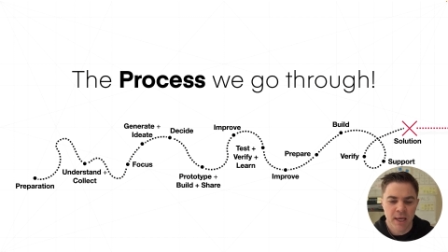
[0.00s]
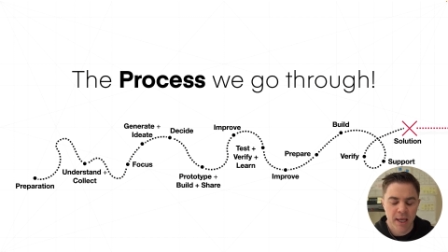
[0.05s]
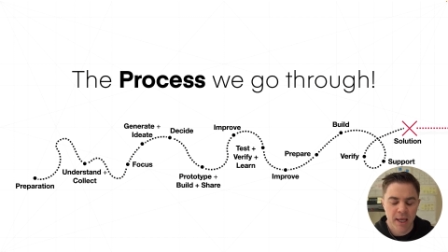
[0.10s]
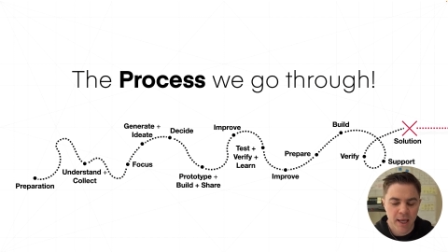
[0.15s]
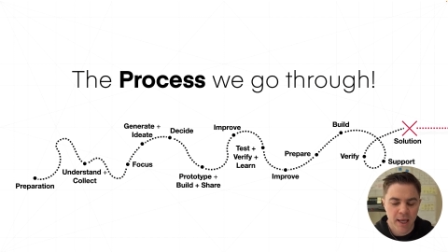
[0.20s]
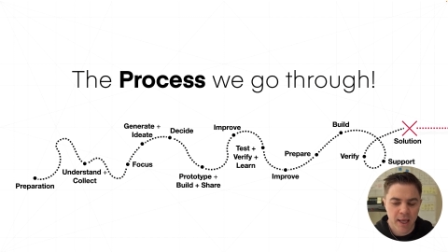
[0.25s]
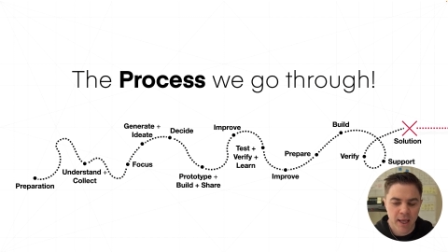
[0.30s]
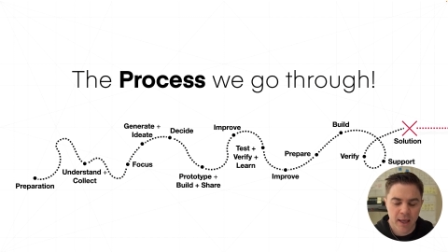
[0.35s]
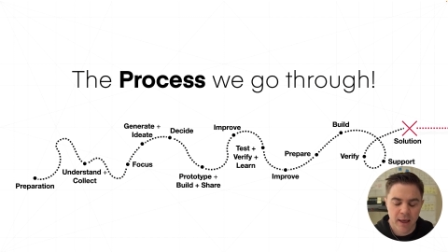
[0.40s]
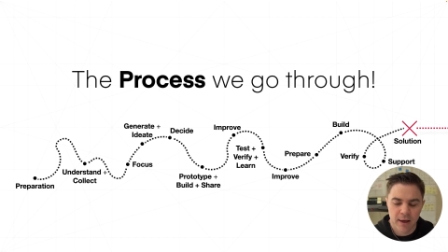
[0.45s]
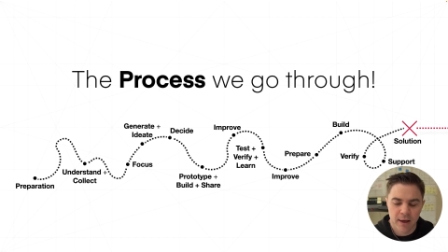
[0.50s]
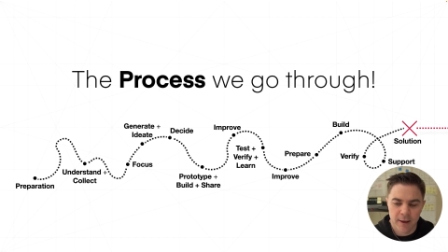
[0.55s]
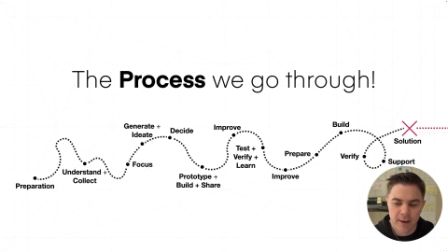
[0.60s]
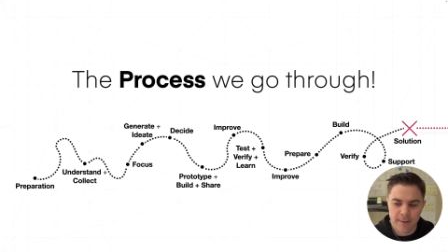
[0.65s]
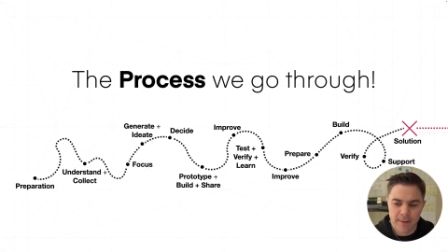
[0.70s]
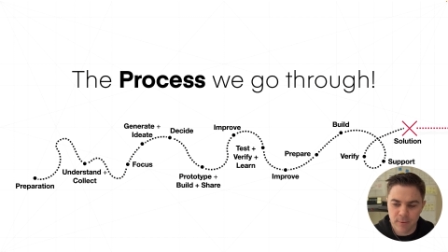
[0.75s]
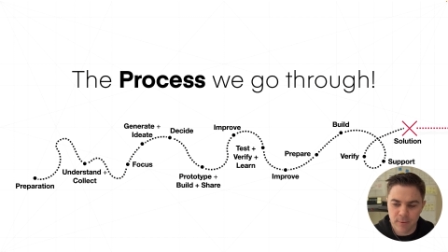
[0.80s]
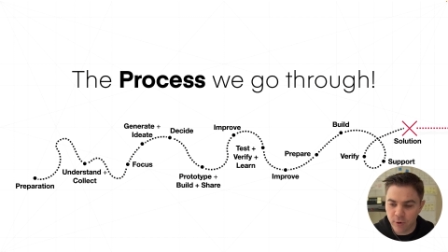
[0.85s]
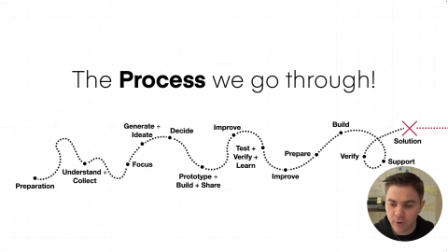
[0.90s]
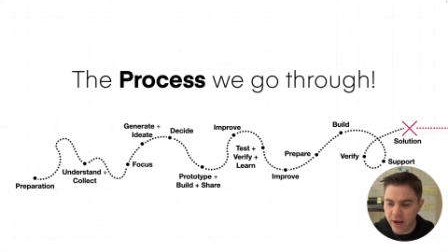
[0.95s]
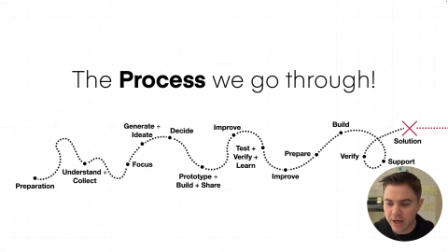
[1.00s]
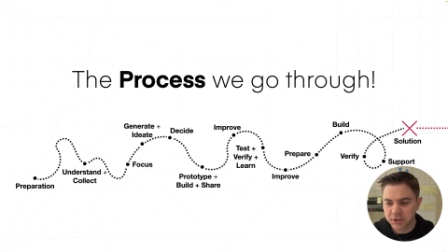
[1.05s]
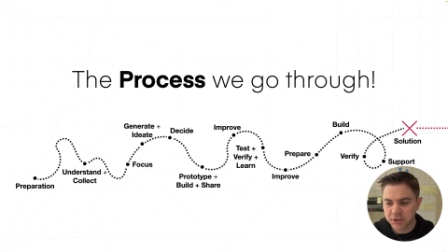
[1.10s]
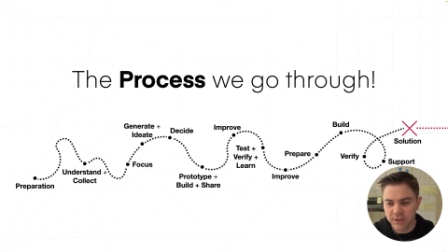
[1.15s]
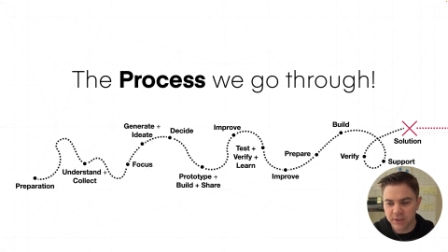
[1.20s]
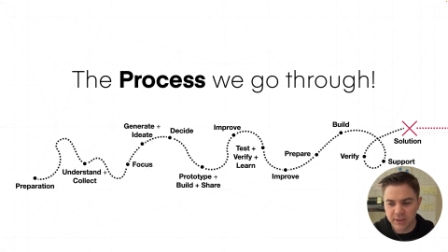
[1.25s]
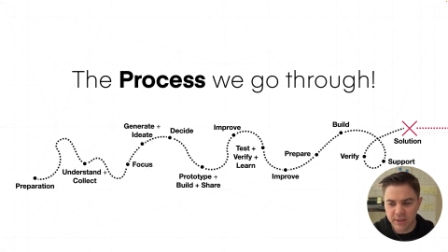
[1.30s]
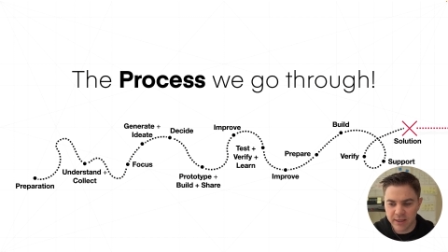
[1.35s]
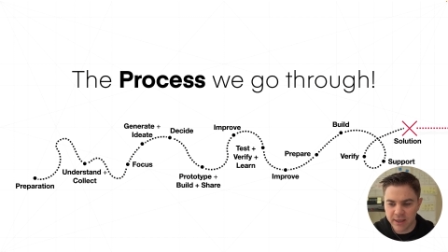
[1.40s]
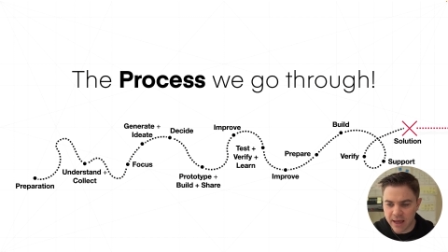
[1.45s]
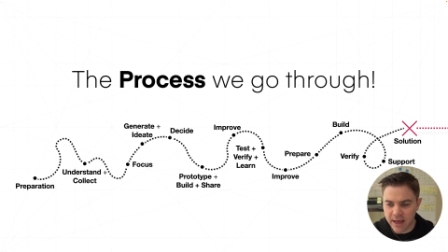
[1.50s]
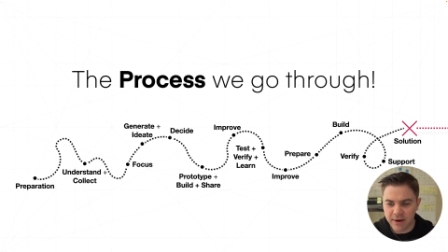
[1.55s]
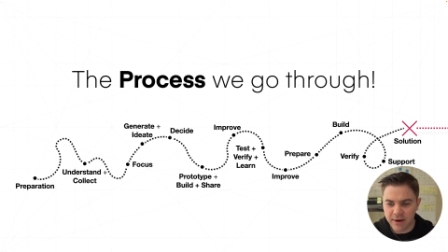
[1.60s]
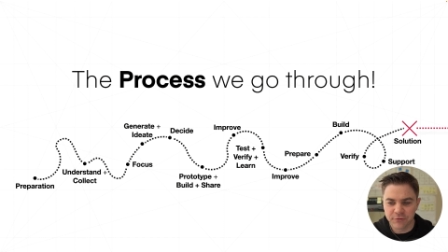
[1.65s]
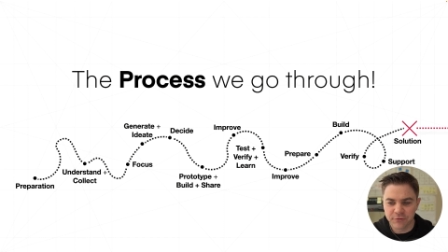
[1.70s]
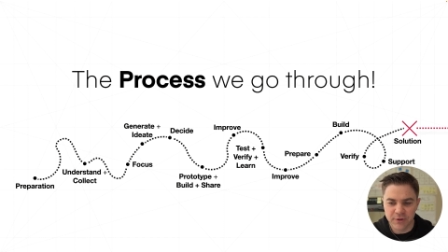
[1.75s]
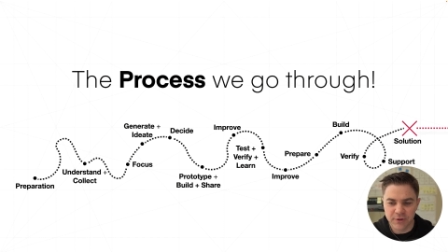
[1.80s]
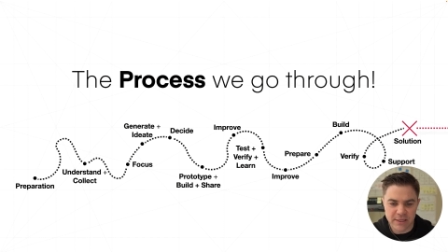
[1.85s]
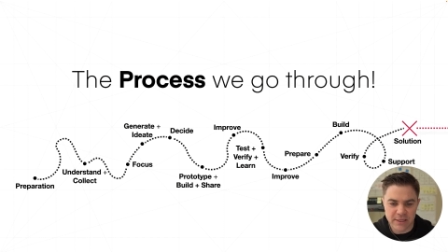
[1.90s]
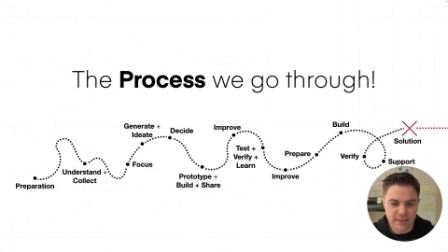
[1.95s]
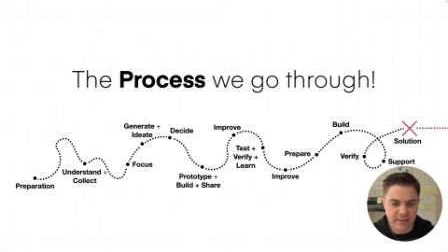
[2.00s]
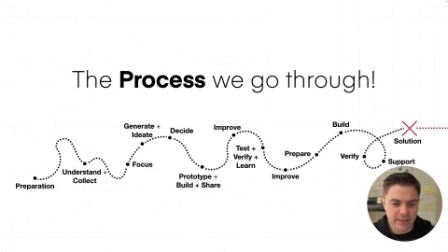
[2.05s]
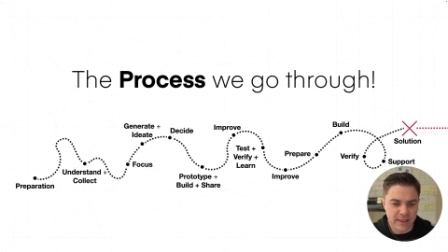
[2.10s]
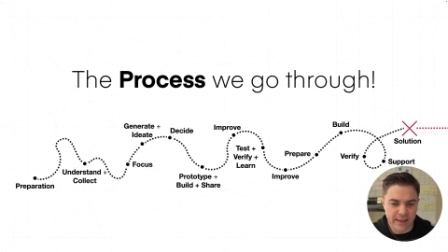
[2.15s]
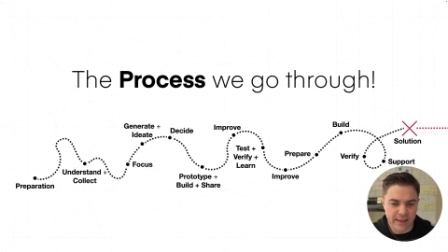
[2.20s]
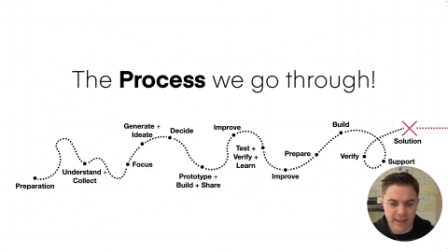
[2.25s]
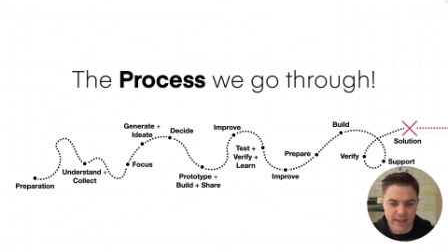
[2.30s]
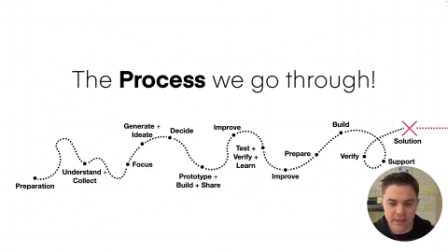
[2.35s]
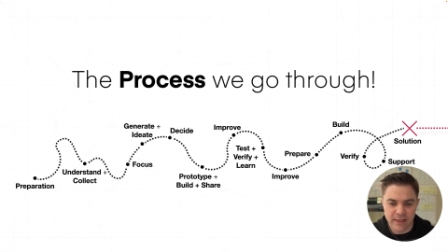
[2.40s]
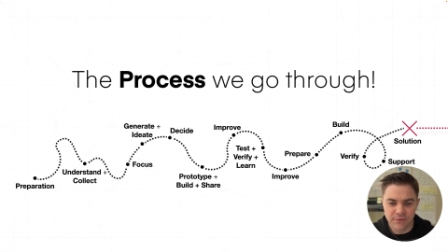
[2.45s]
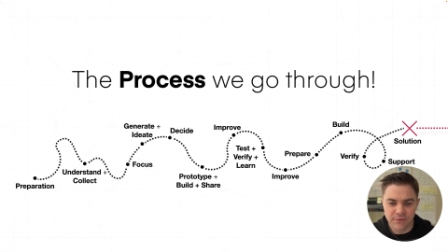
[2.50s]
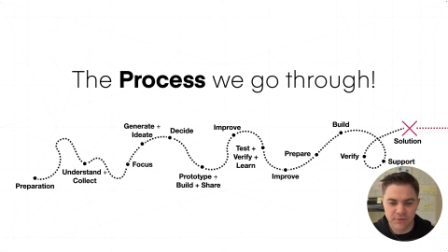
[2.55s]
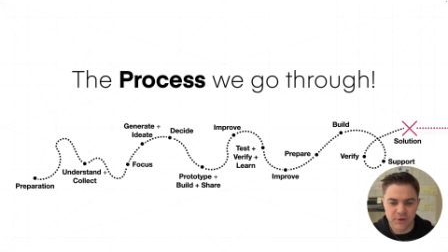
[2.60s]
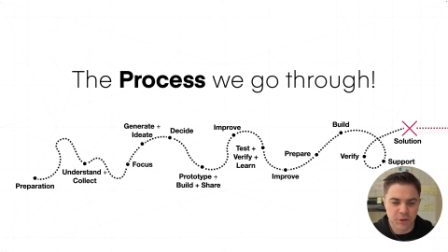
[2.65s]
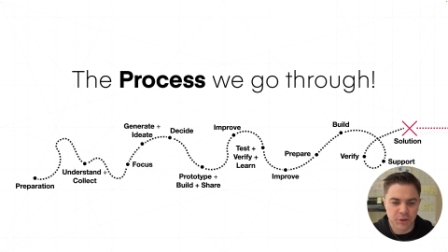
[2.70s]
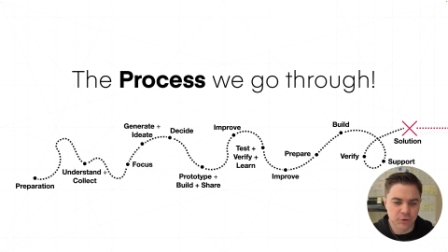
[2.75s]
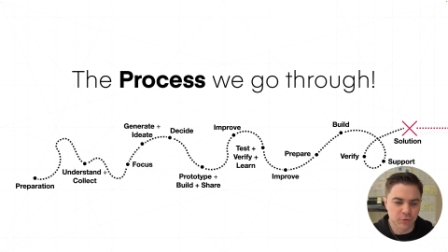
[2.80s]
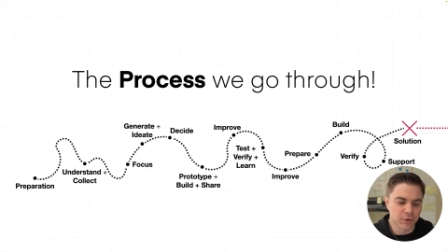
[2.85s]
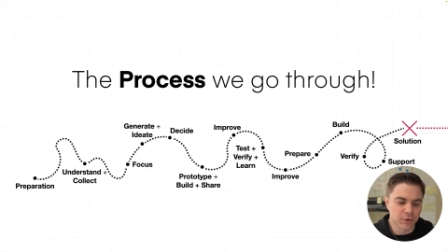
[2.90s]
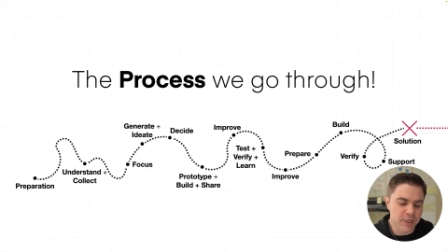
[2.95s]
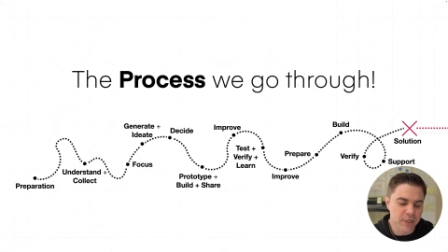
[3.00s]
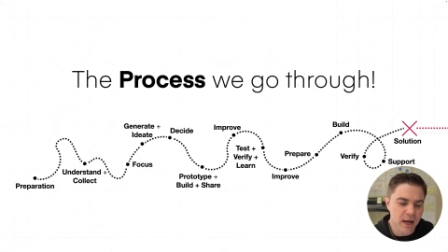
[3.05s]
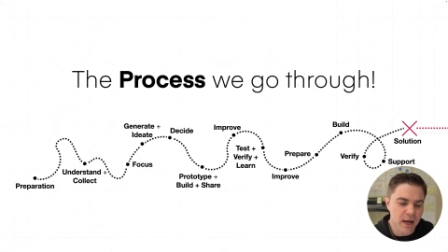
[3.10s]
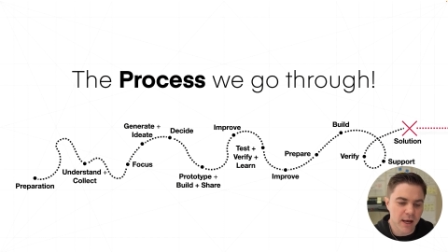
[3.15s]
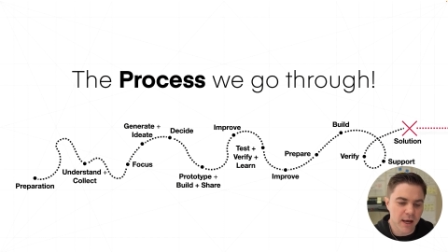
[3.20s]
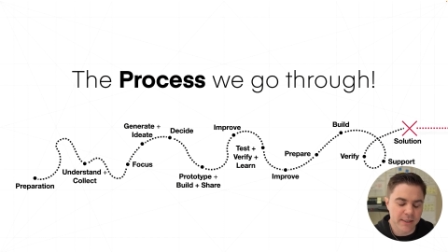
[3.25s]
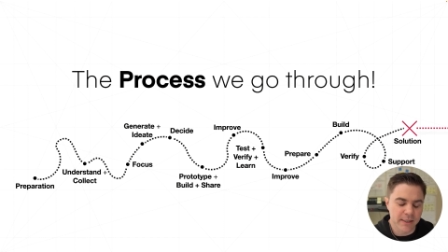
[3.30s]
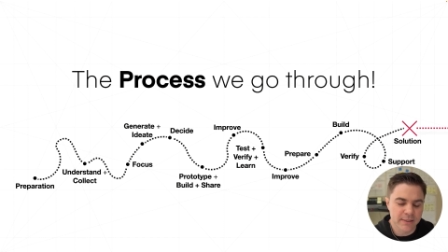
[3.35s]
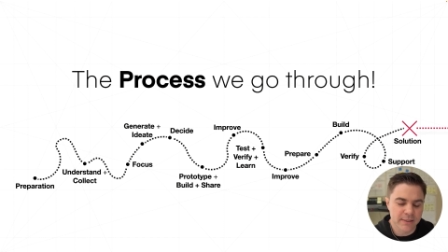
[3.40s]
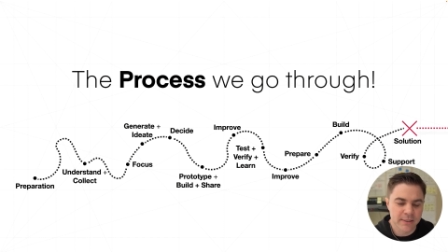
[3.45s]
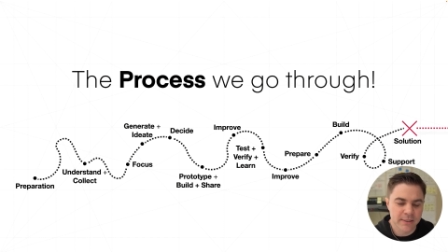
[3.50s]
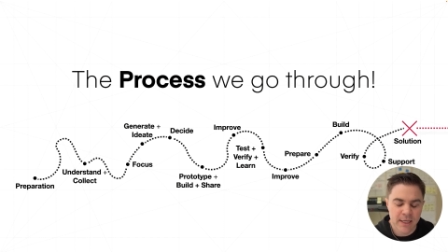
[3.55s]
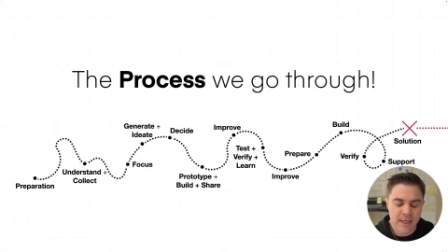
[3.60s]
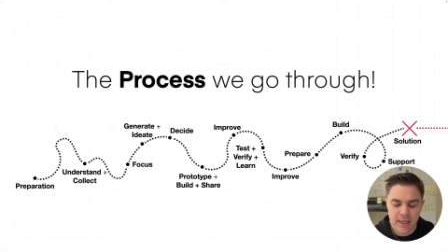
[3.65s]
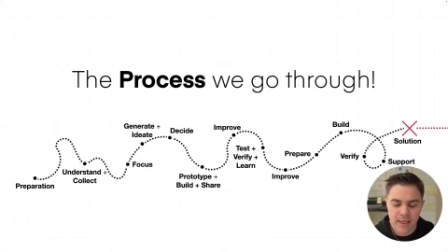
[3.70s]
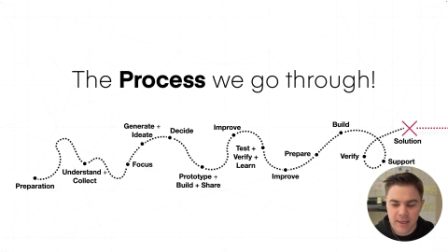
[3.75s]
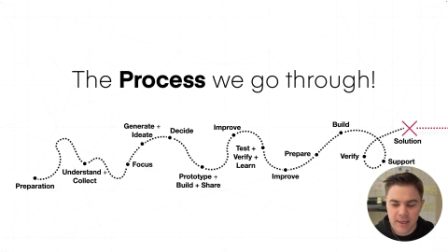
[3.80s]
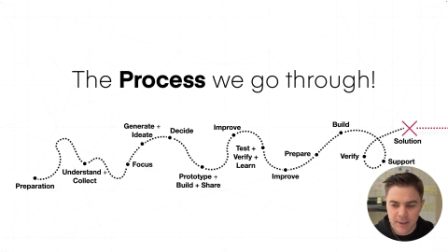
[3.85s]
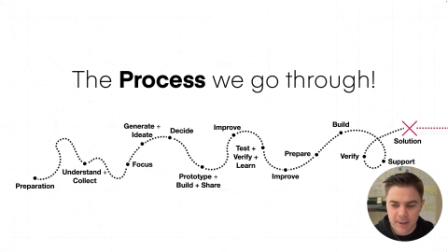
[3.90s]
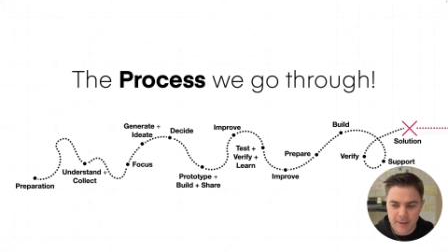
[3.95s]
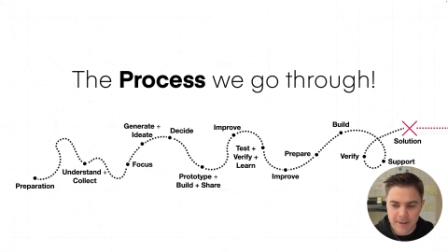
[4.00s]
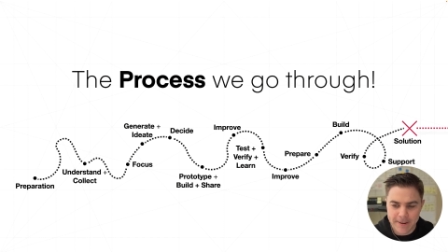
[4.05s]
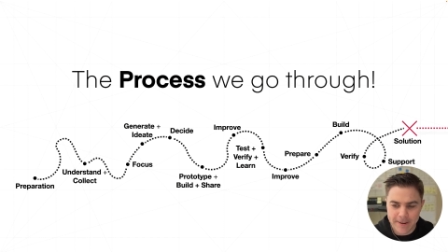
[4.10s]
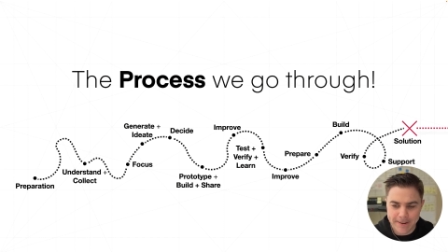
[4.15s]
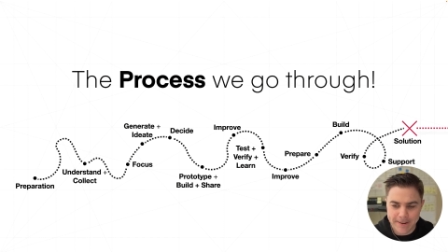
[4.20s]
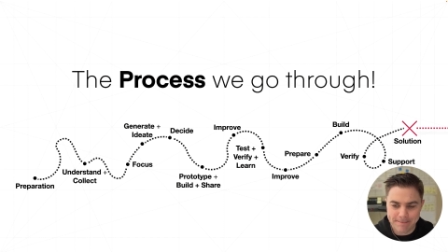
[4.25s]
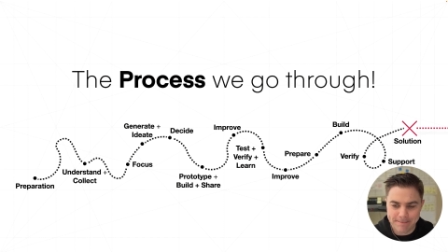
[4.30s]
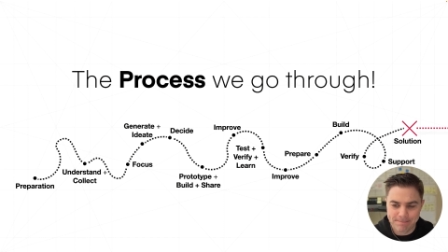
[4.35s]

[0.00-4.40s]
uh, or actually after these like individual dots uh,